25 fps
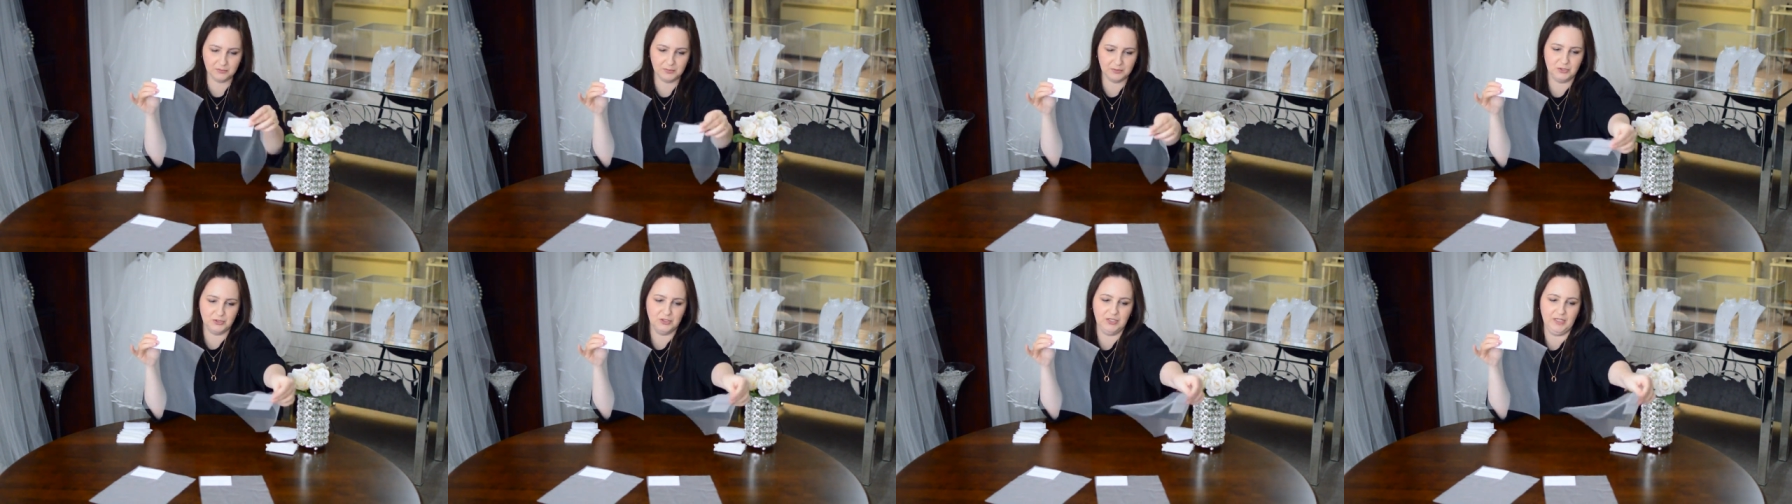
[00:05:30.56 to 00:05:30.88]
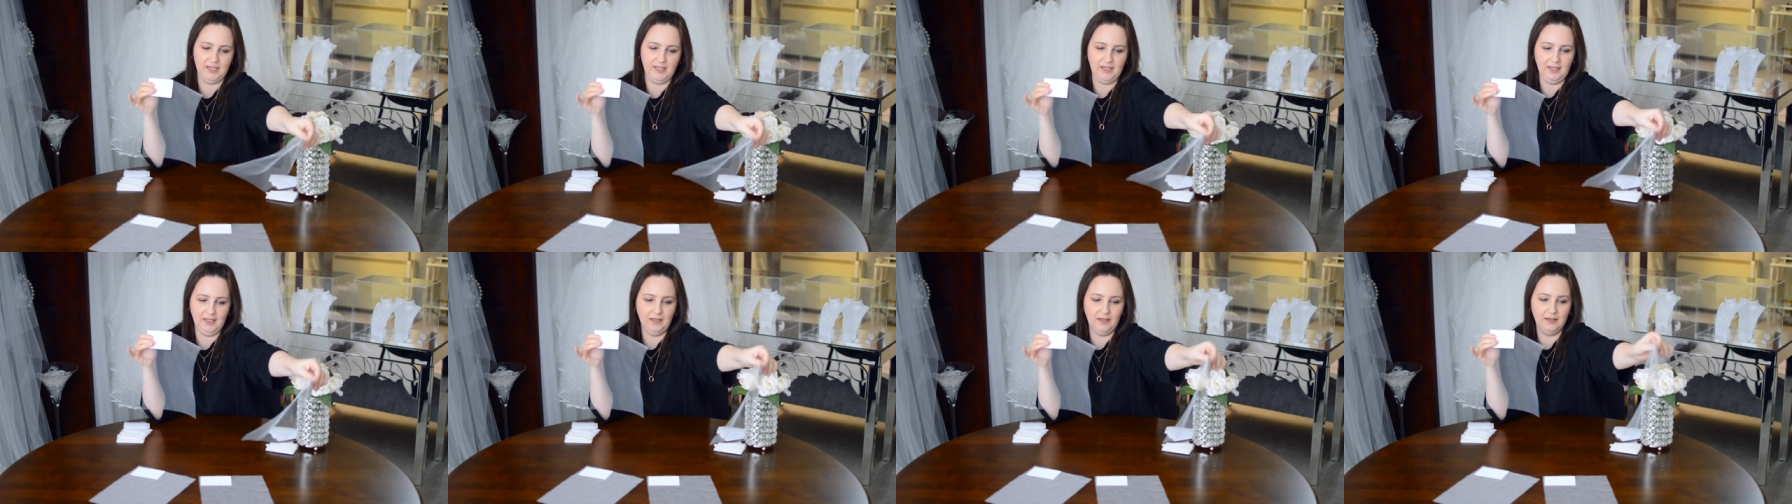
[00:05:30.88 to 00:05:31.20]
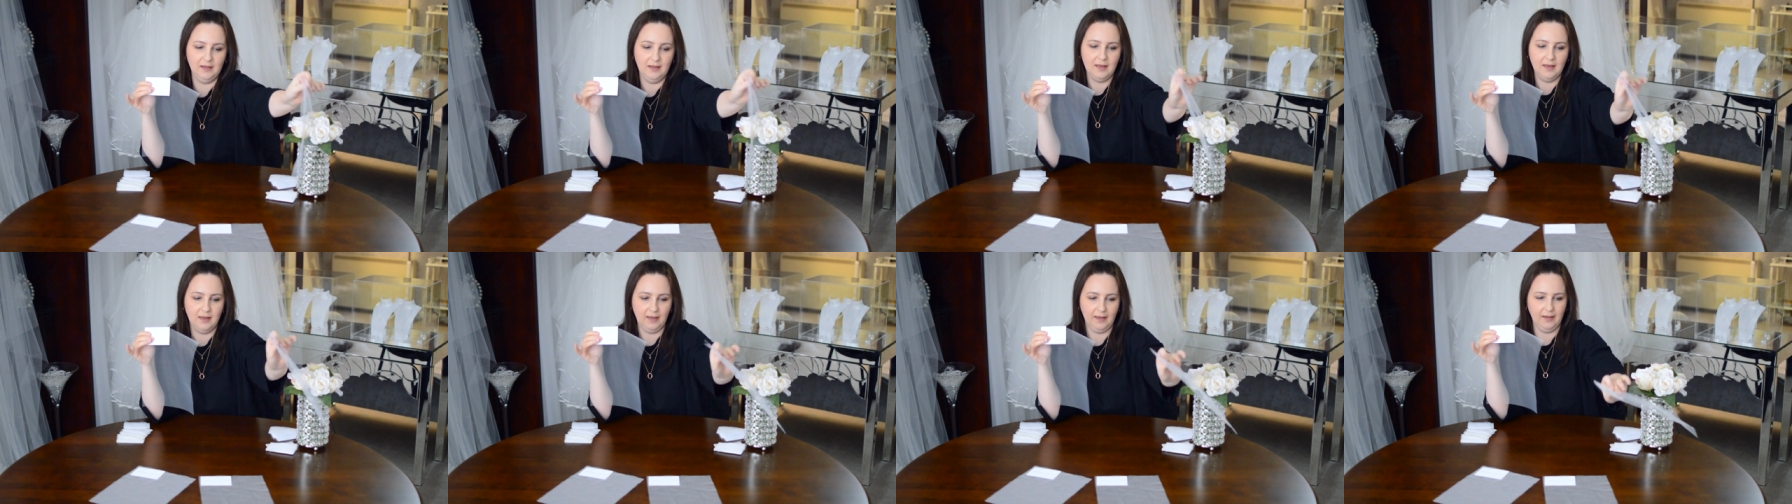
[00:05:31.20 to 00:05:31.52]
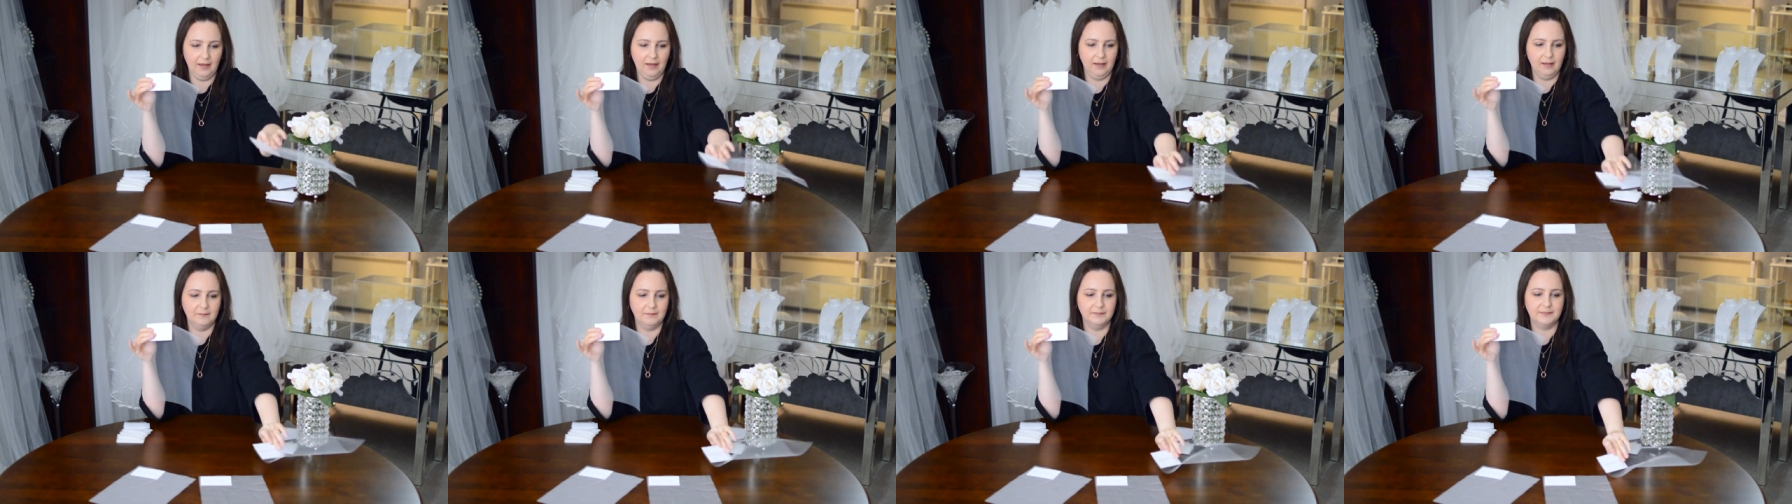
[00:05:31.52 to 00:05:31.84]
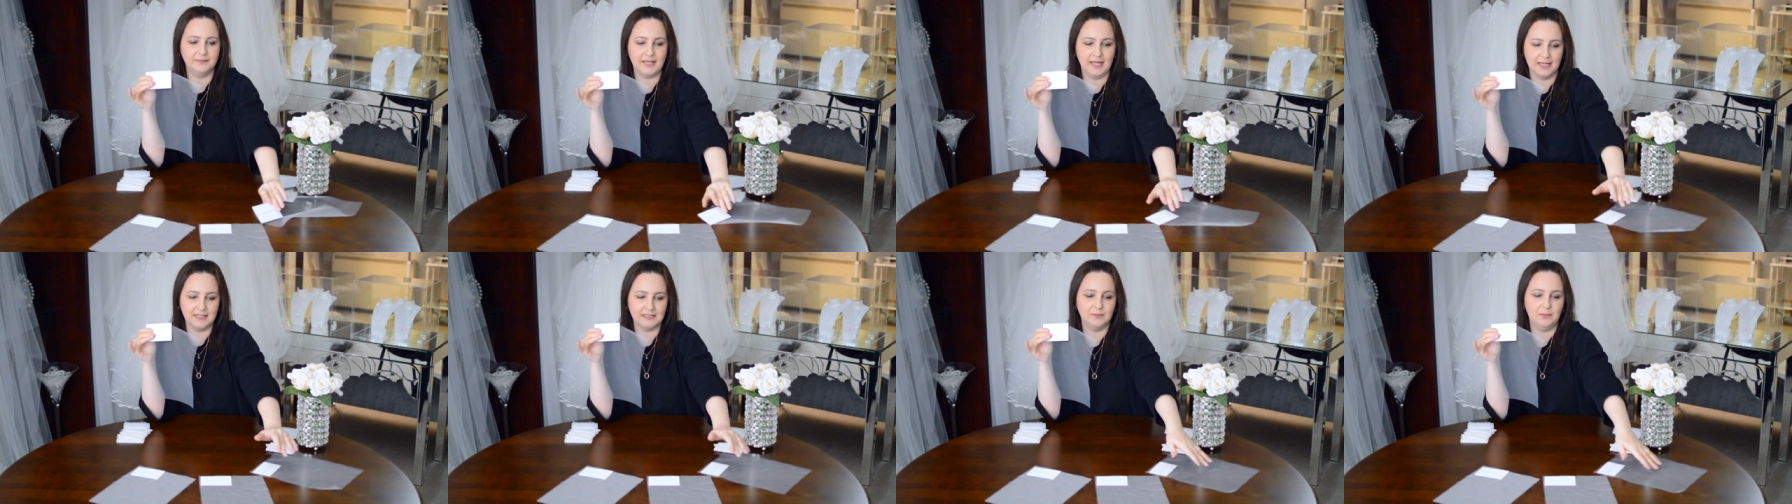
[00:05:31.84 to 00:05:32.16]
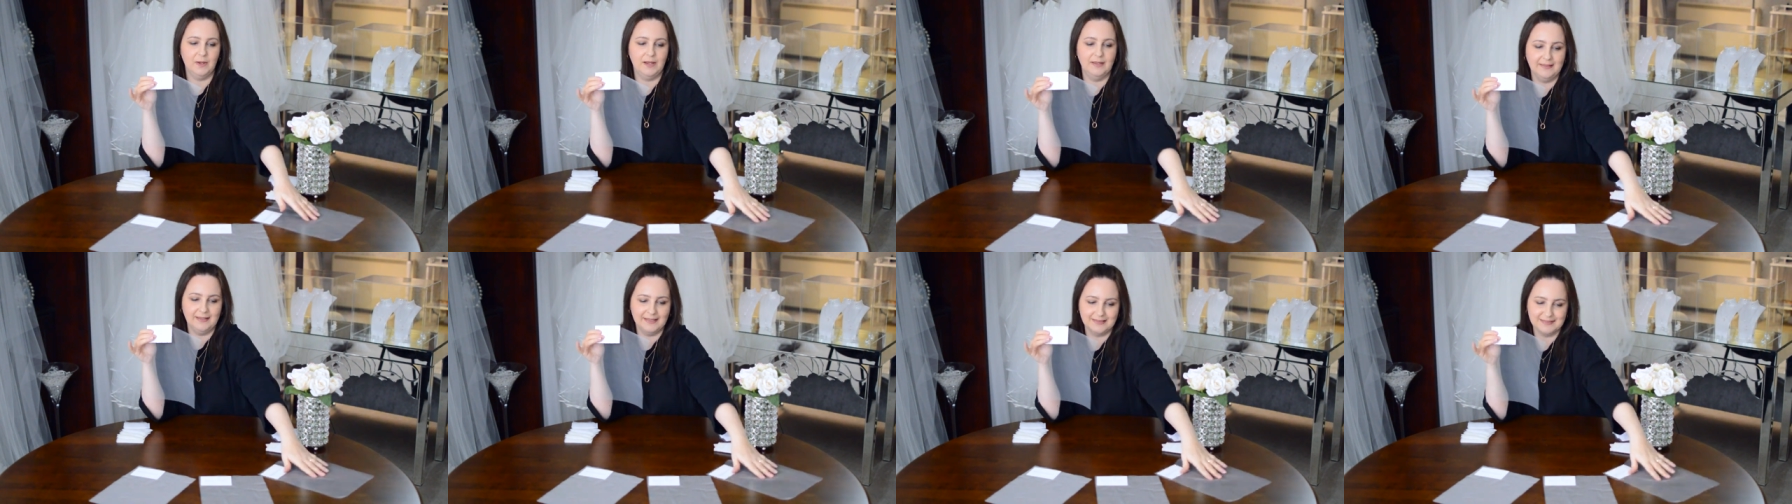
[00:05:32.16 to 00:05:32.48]
sheer. That's
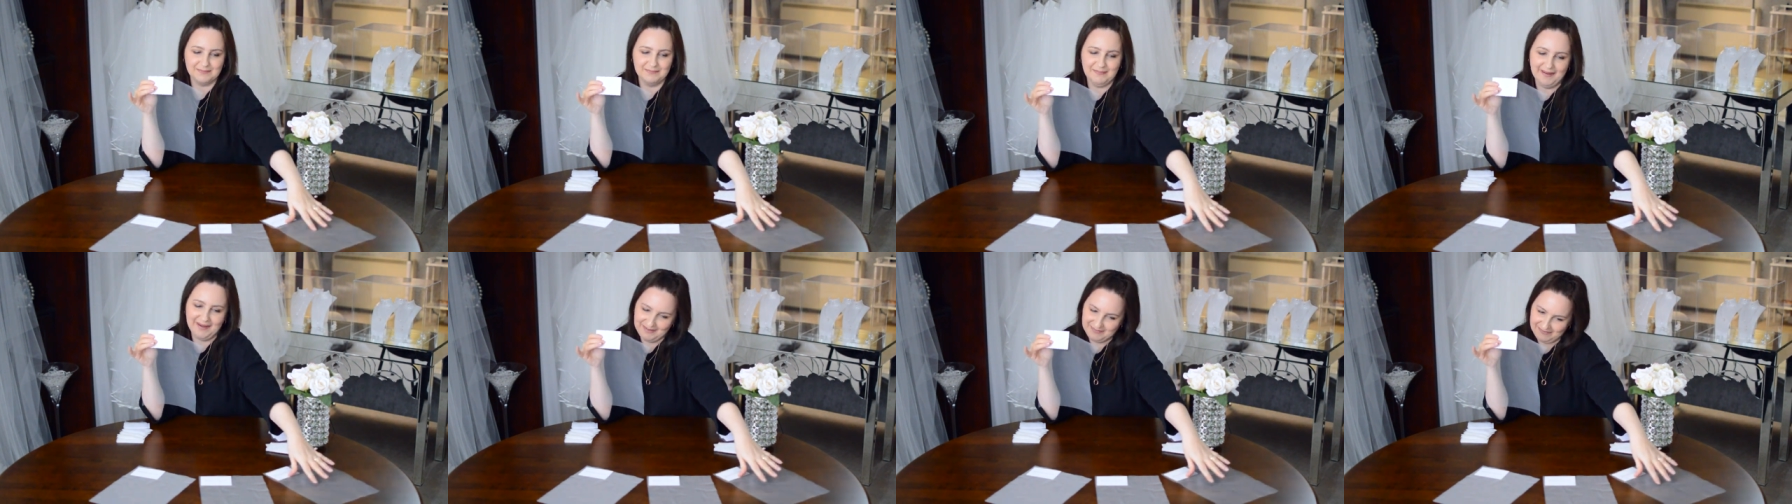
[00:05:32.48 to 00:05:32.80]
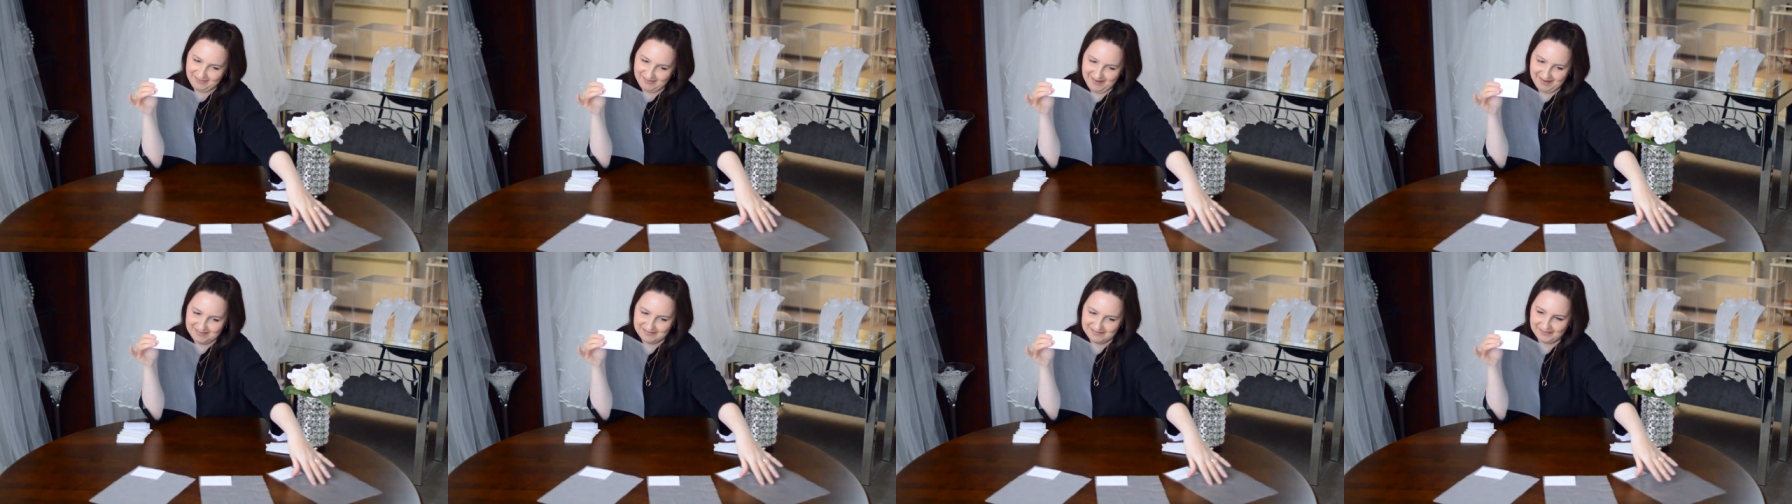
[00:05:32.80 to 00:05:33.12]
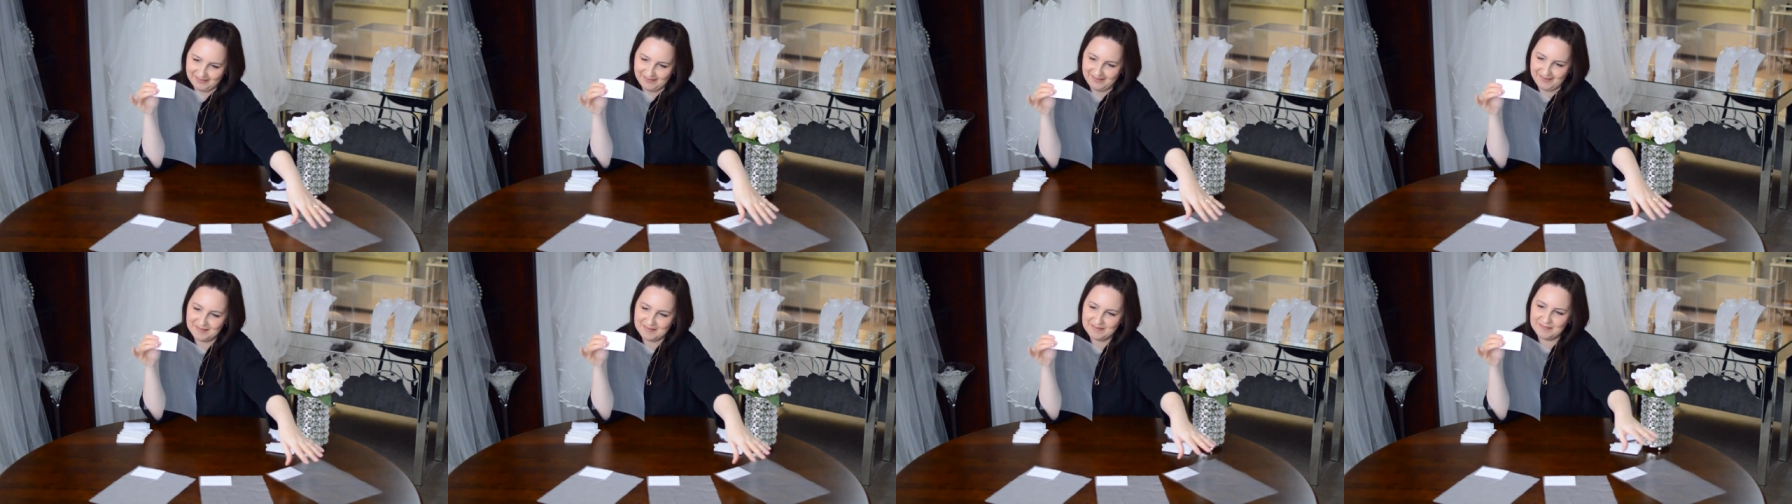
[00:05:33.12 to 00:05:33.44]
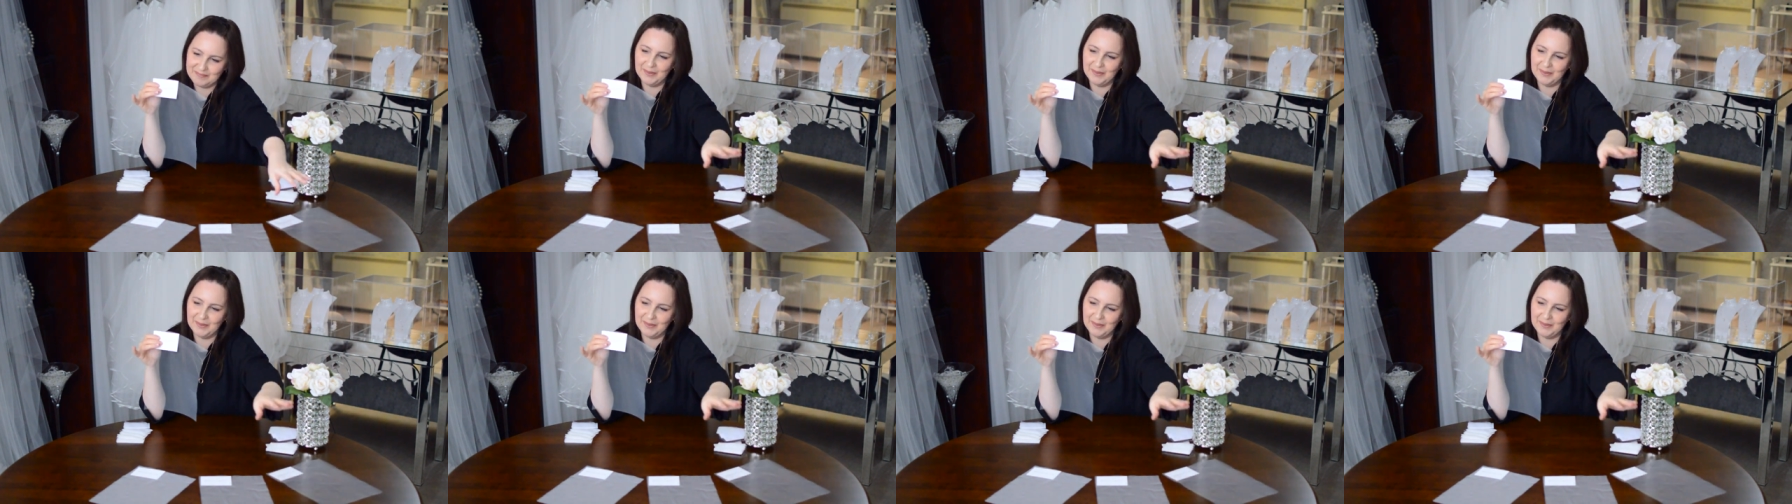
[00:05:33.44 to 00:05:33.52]
why that's my favorite.